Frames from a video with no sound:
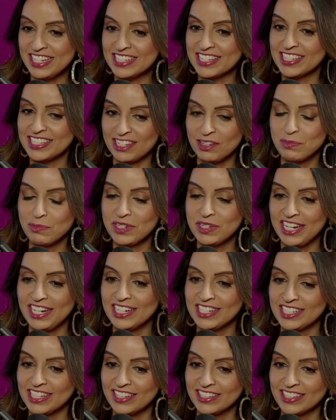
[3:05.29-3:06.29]
that some
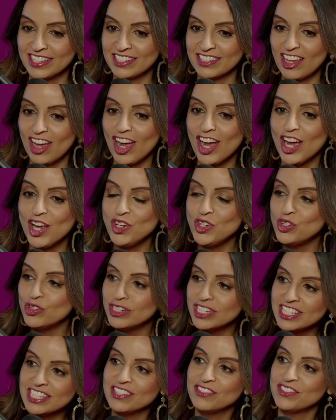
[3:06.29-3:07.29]
data tells us
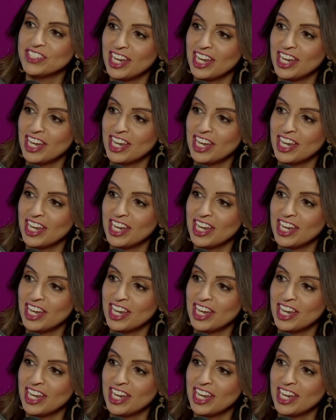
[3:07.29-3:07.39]
hundreds of